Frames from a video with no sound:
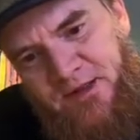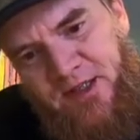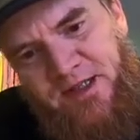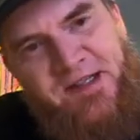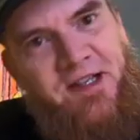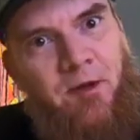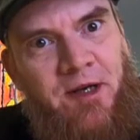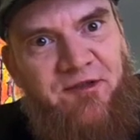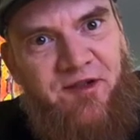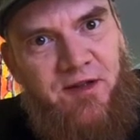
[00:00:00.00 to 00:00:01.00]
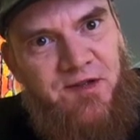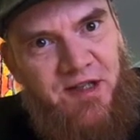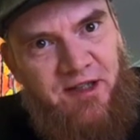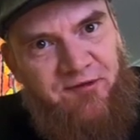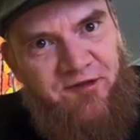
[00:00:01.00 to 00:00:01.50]
tried to see how many feathers
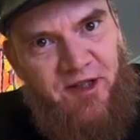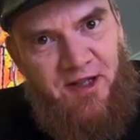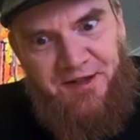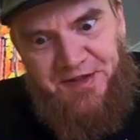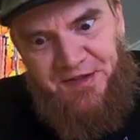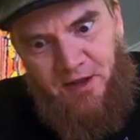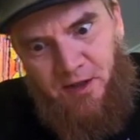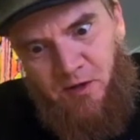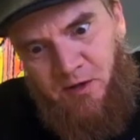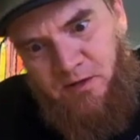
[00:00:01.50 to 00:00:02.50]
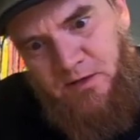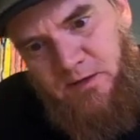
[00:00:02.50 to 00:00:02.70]
I could fit on this owl. I